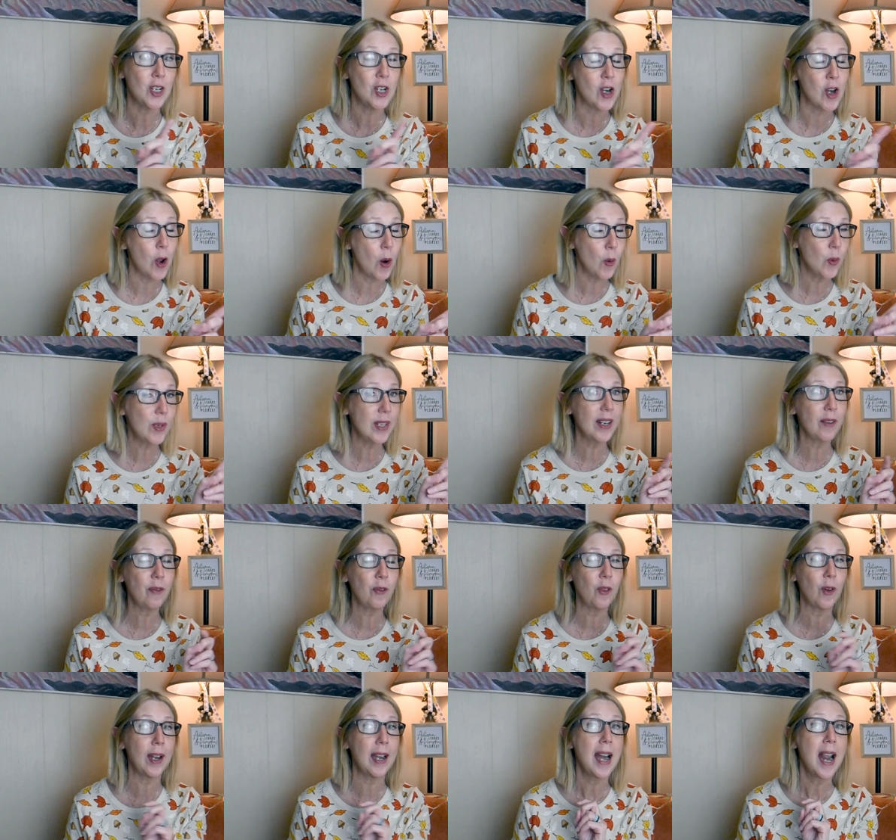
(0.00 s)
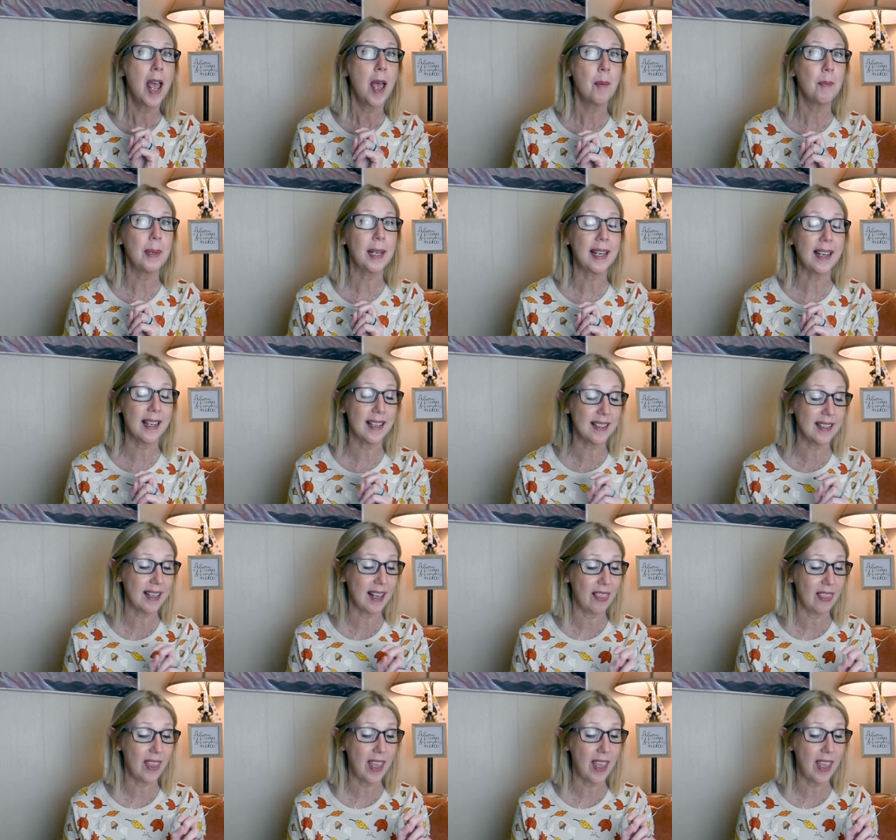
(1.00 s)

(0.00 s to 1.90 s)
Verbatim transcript: no different because